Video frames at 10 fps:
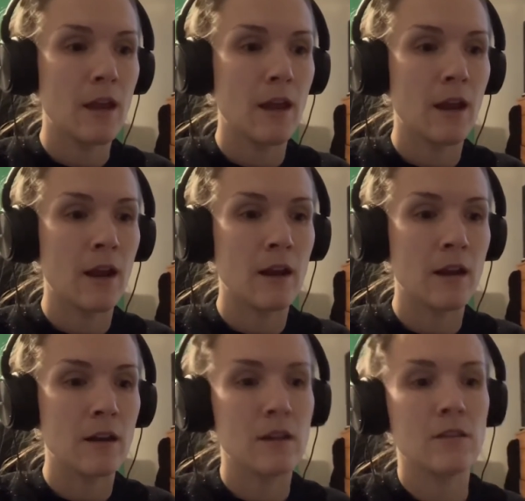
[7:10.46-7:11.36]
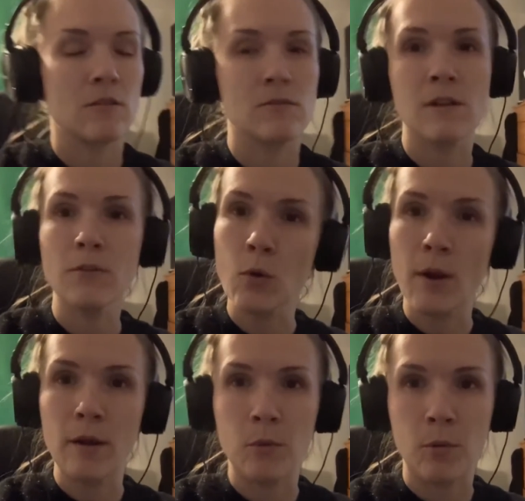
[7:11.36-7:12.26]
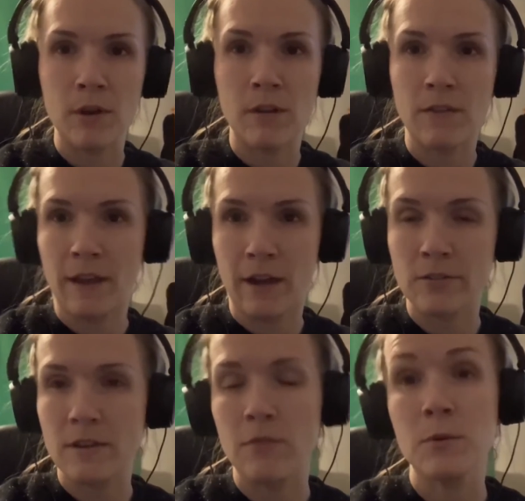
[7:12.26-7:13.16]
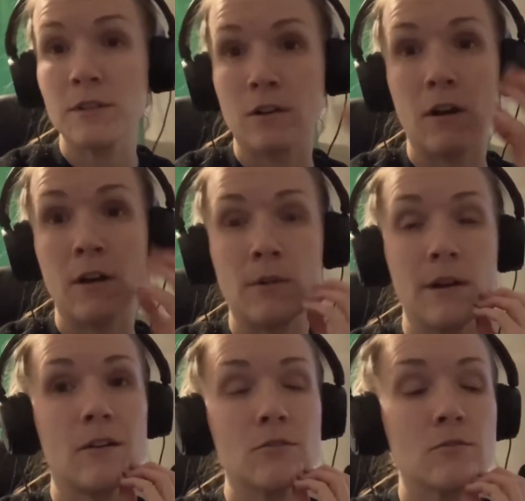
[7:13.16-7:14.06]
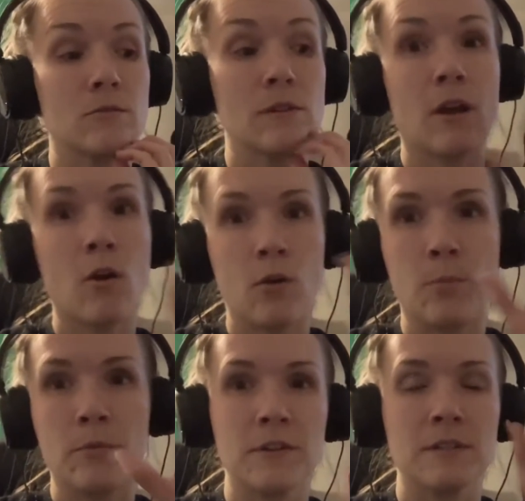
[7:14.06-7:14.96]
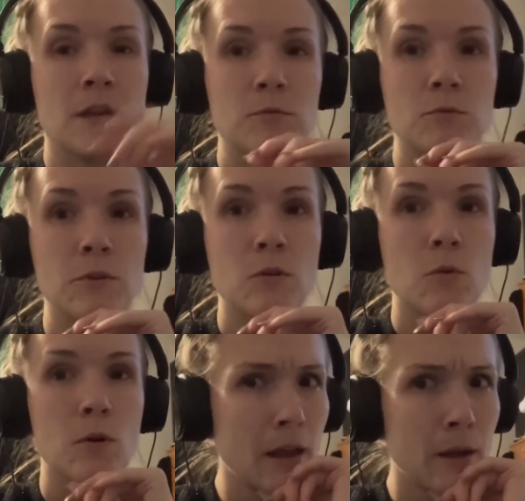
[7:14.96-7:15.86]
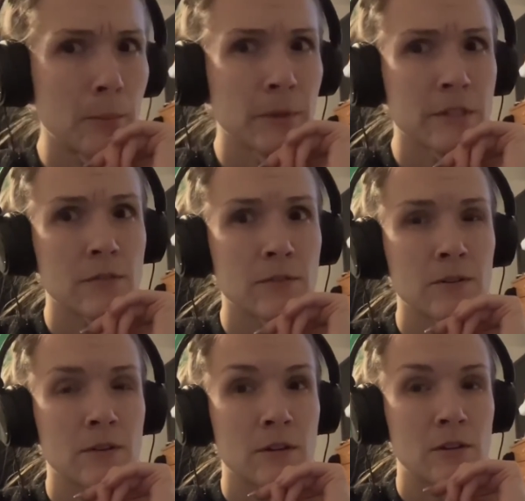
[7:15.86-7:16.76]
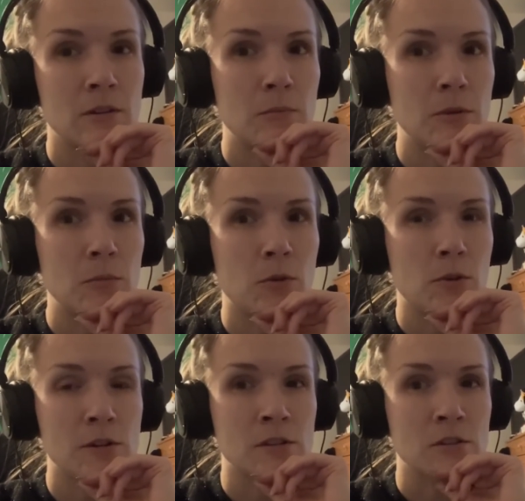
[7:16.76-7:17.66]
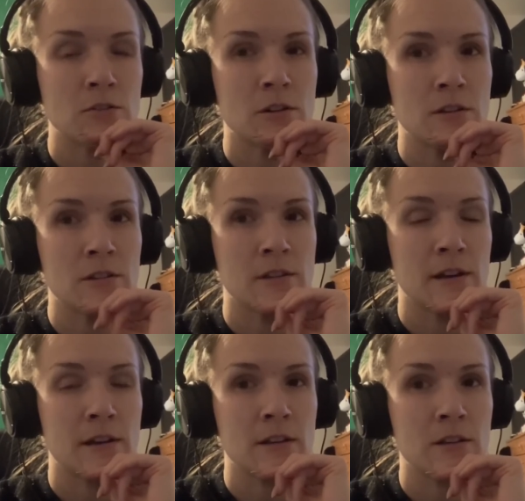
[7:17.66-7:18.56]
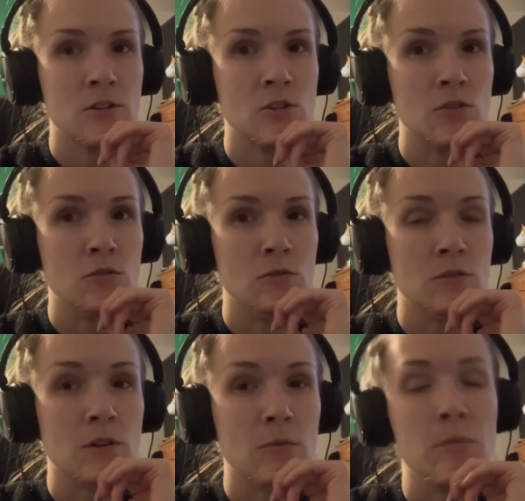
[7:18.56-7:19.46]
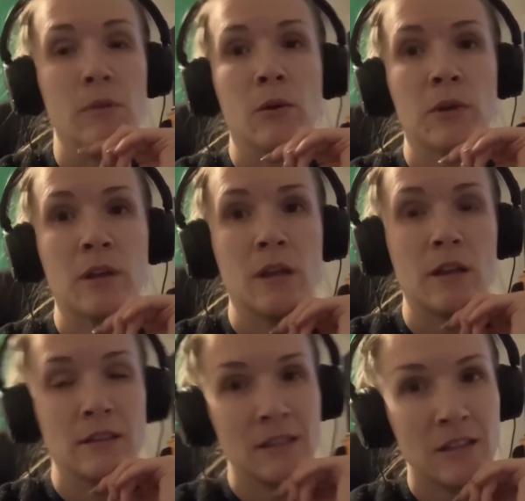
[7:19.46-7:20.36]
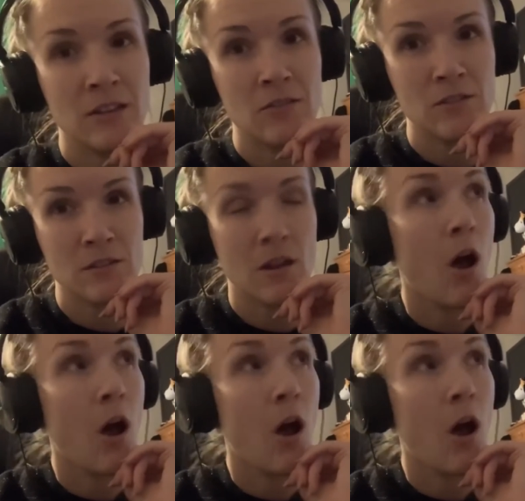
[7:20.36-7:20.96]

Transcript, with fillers: and there's never a quiet moment in the house. Everybody's gone right now, so I was like, oh, perfect time to record. Um, except for the people across the street decided to start blowing leaves,